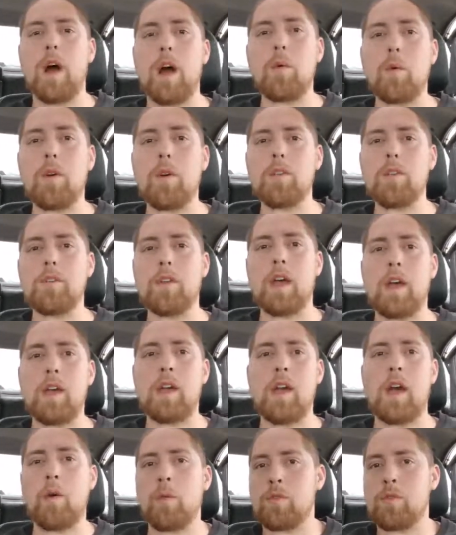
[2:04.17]
hours,
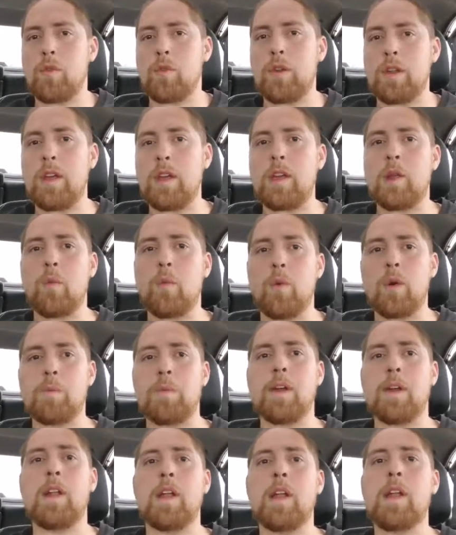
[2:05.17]
I was only eating
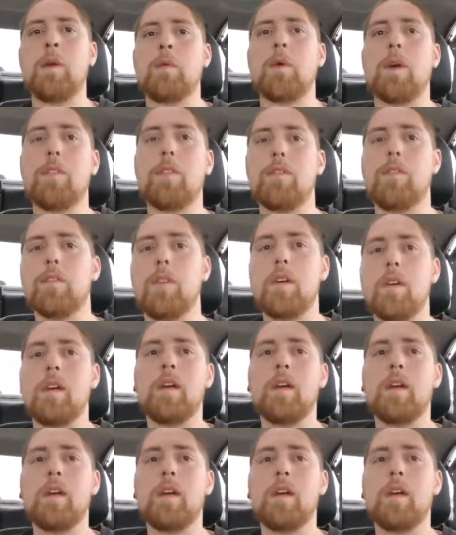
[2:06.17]
one meal anyways.